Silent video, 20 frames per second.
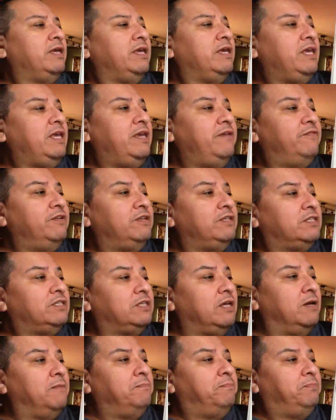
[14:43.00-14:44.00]
Even
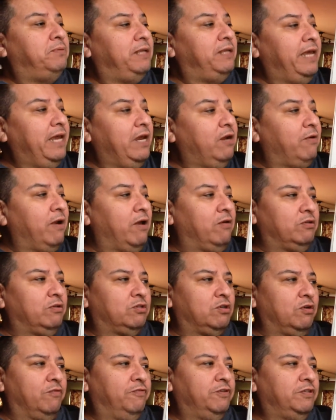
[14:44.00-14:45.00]
some playground
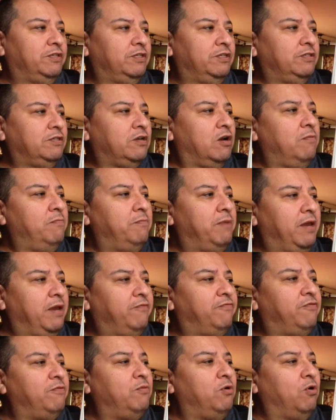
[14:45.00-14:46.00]
surfaces are made
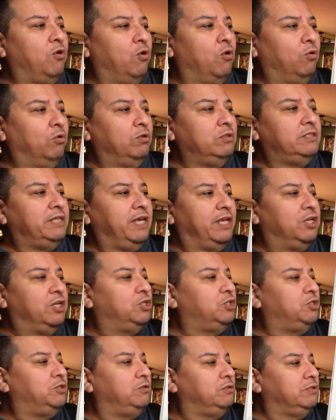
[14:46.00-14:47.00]
from old tennis
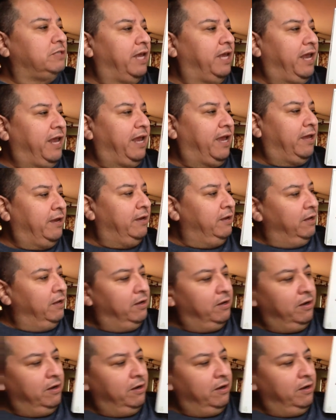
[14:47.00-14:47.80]
shoes and